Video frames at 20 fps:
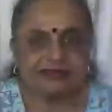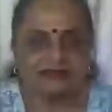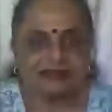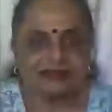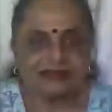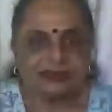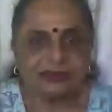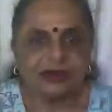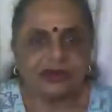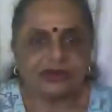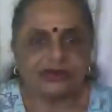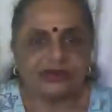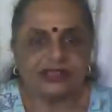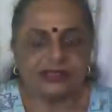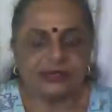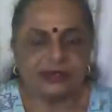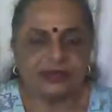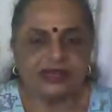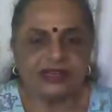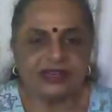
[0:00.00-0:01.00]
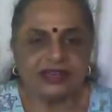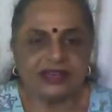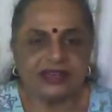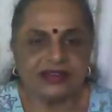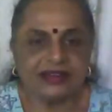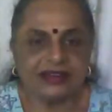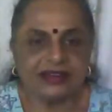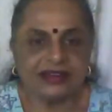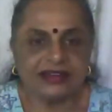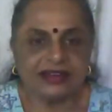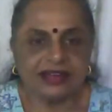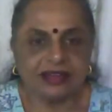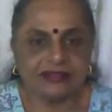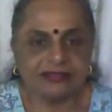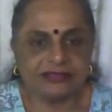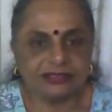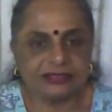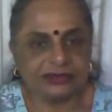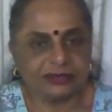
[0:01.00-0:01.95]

Tomorrow is weekend and day after